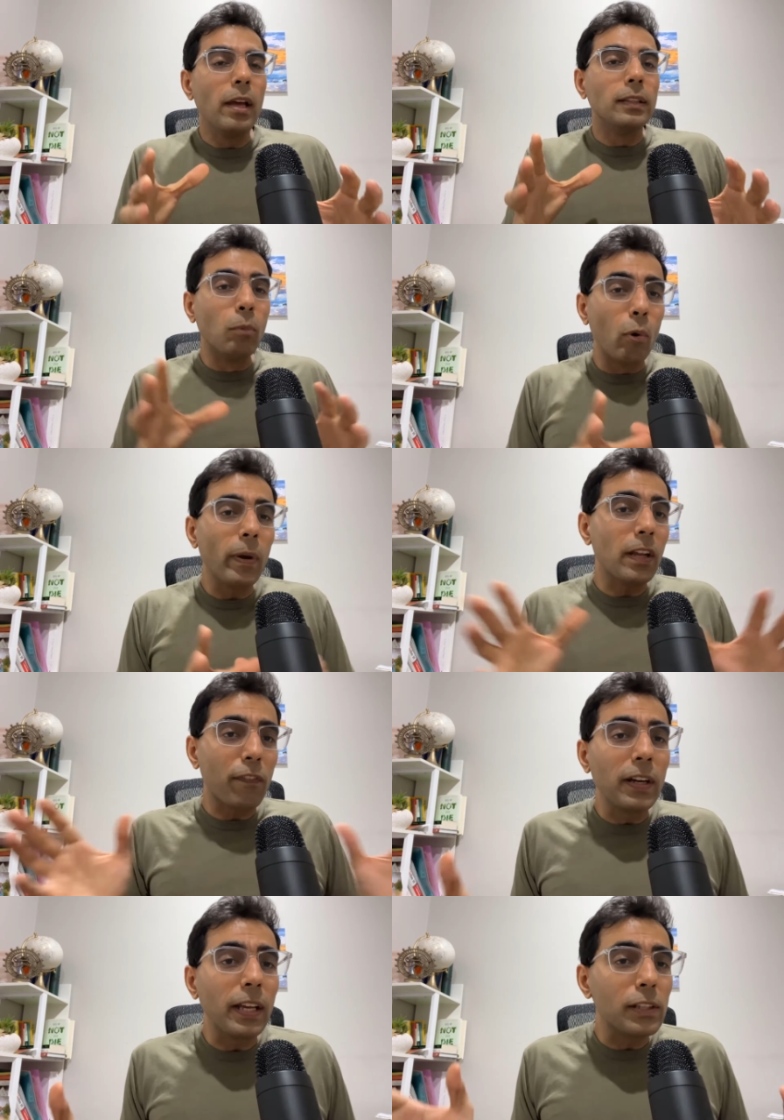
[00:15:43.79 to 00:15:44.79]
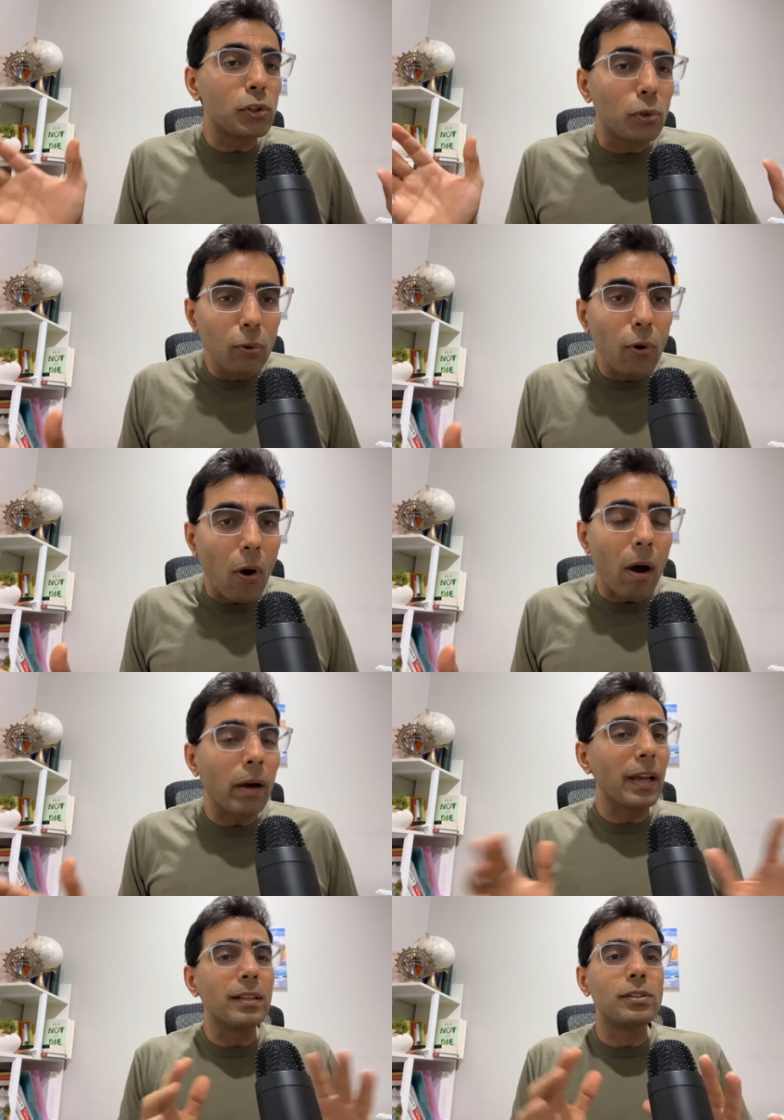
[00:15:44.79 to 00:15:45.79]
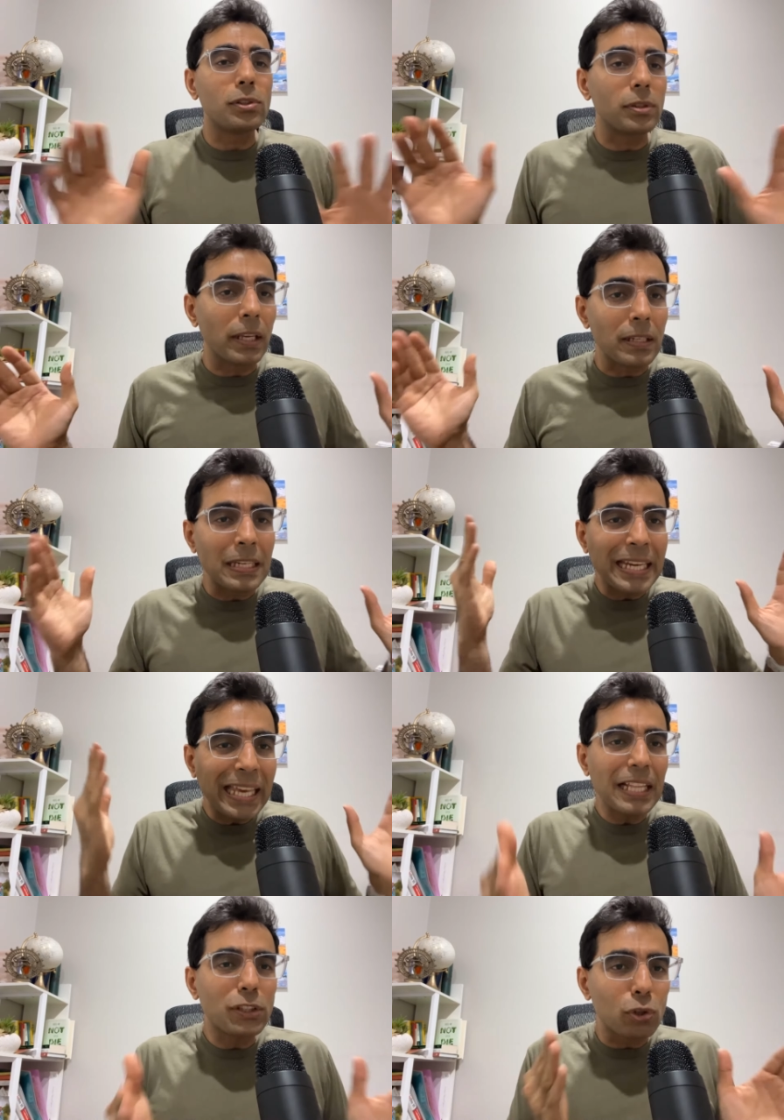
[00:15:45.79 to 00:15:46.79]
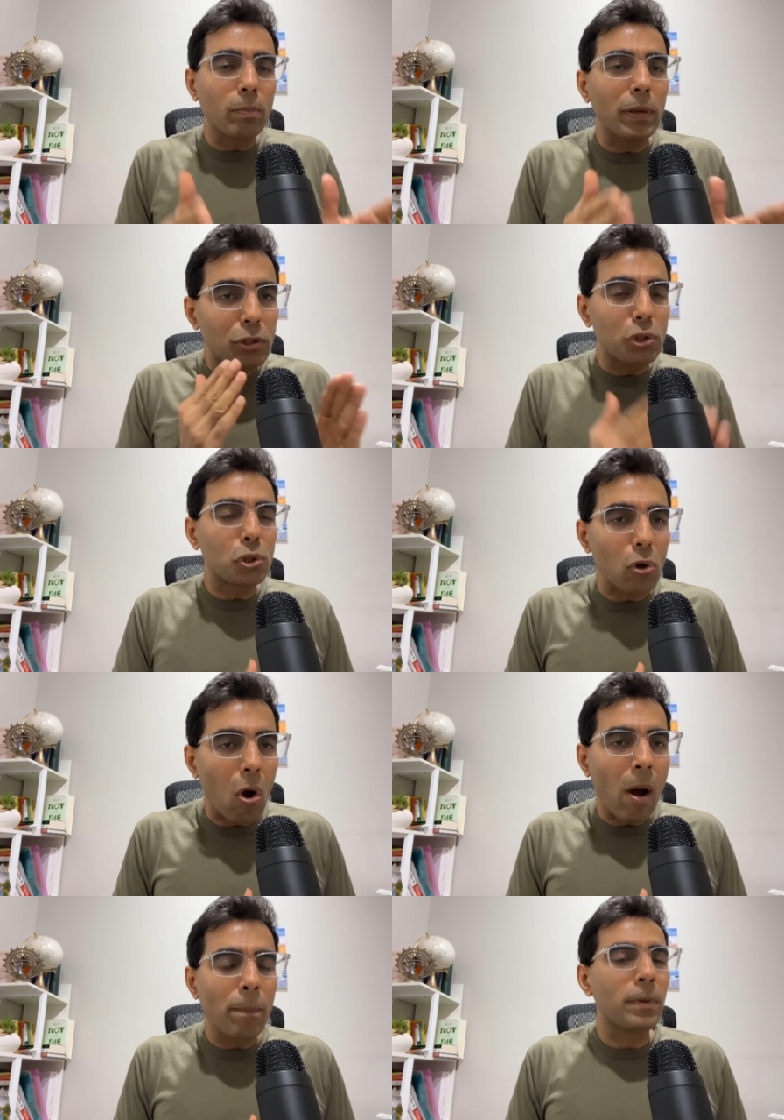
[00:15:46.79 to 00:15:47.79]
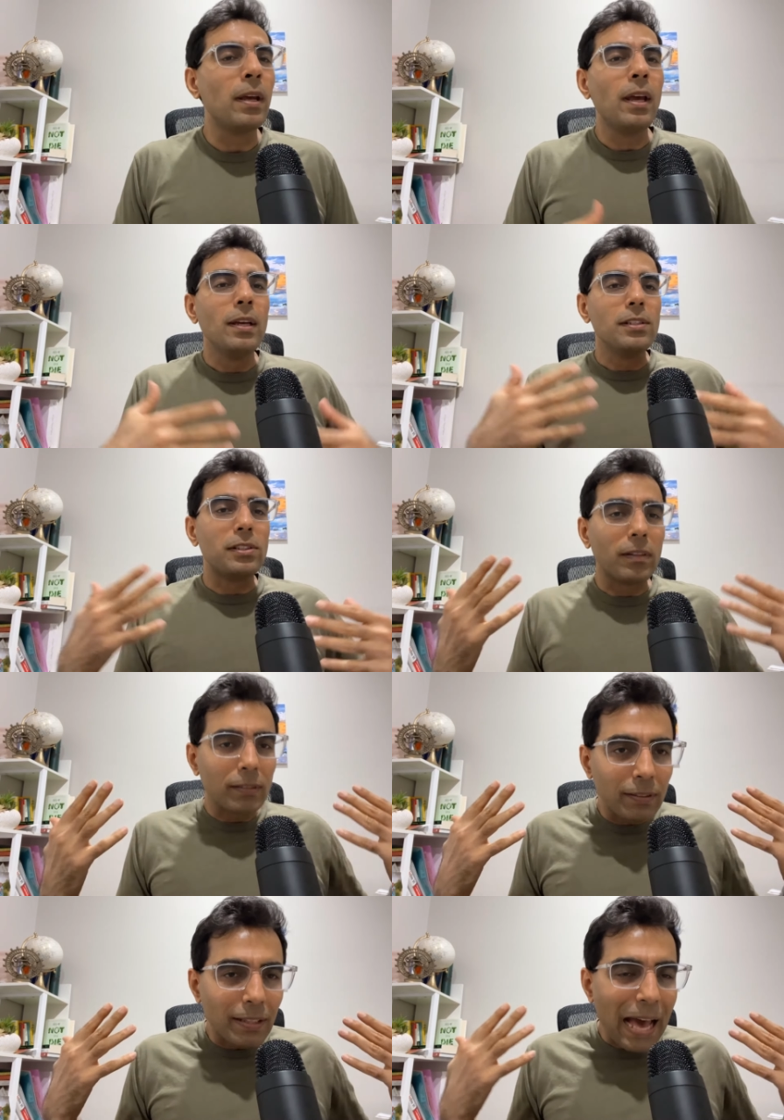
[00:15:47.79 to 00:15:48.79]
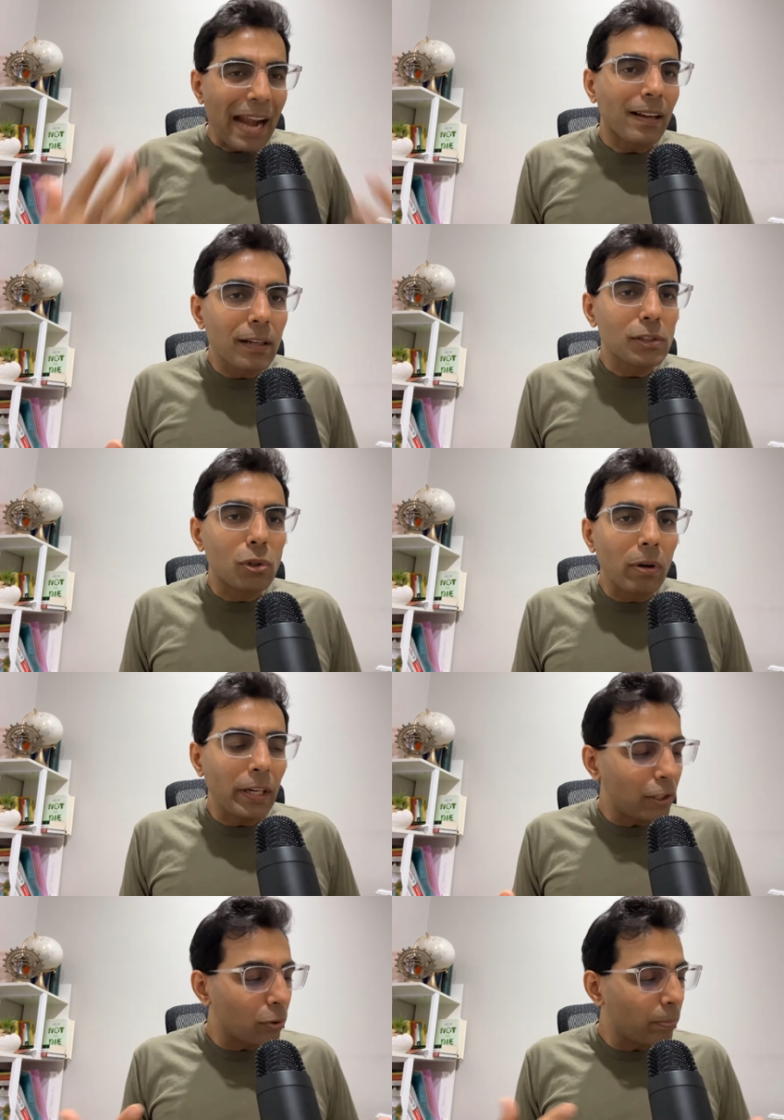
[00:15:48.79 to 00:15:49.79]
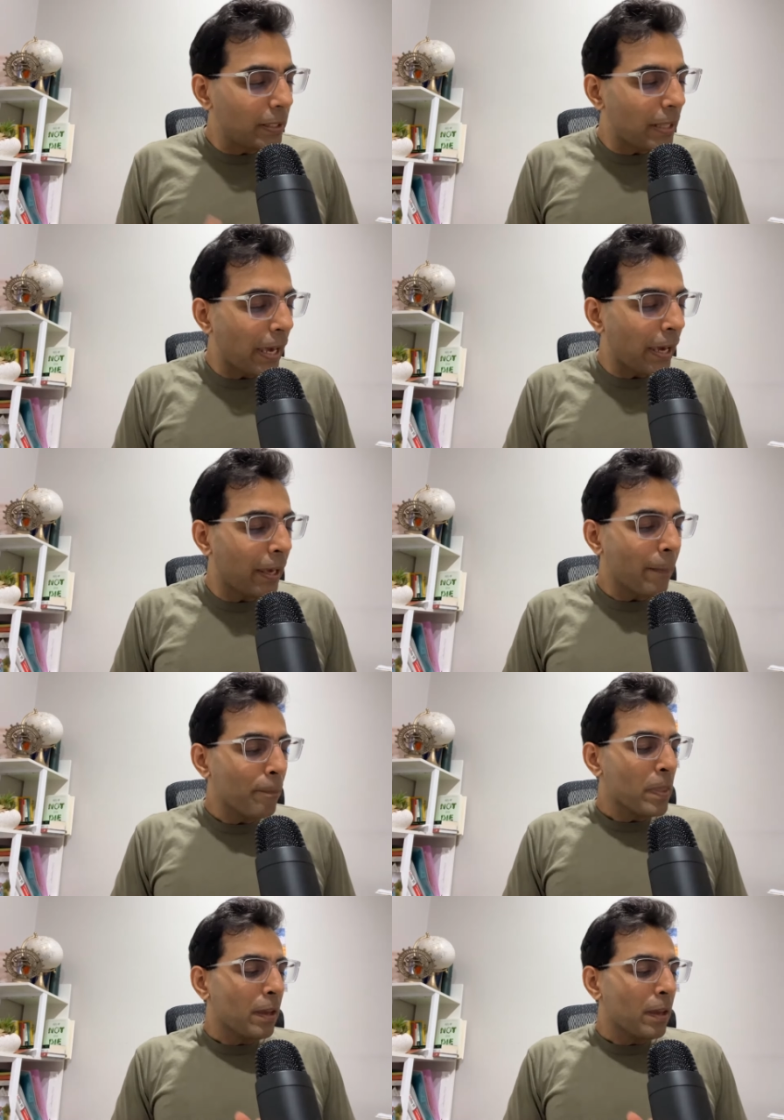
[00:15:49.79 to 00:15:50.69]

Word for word: the movie definitely is too long it's it needs to be chopped certain characters don't need to be there